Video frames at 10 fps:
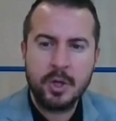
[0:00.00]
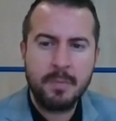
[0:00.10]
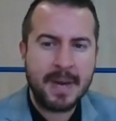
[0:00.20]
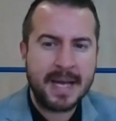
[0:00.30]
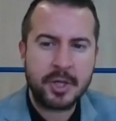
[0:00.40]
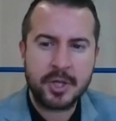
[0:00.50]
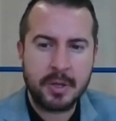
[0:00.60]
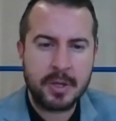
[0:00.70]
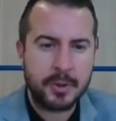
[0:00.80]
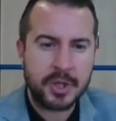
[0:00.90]
You mentioned,
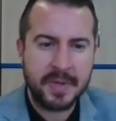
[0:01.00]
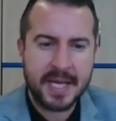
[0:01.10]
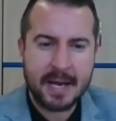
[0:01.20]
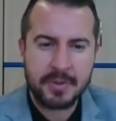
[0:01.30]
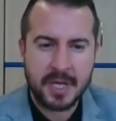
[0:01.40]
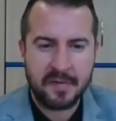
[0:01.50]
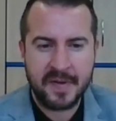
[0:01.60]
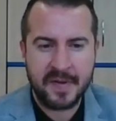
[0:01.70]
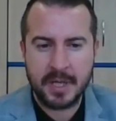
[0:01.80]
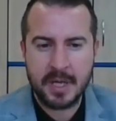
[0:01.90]
sorry, there's something else that I
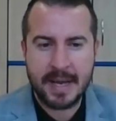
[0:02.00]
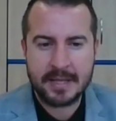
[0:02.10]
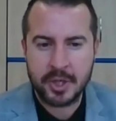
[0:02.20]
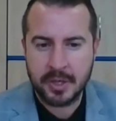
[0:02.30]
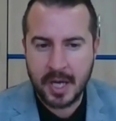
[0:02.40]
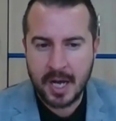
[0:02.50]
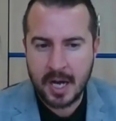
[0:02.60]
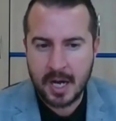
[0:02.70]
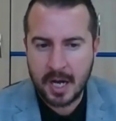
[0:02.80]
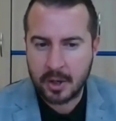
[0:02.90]
feel that you mentioned that
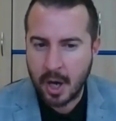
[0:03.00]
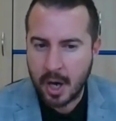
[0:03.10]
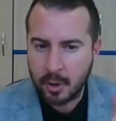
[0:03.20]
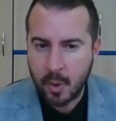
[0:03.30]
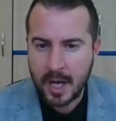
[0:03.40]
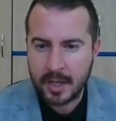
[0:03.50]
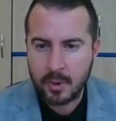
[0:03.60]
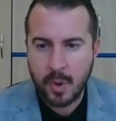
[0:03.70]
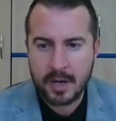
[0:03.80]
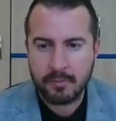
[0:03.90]
I can't quite
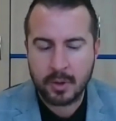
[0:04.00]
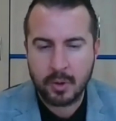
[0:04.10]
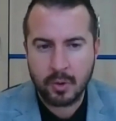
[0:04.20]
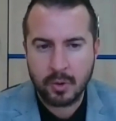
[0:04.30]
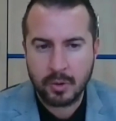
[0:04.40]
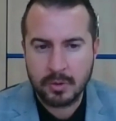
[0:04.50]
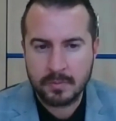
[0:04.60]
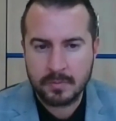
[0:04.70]
recall.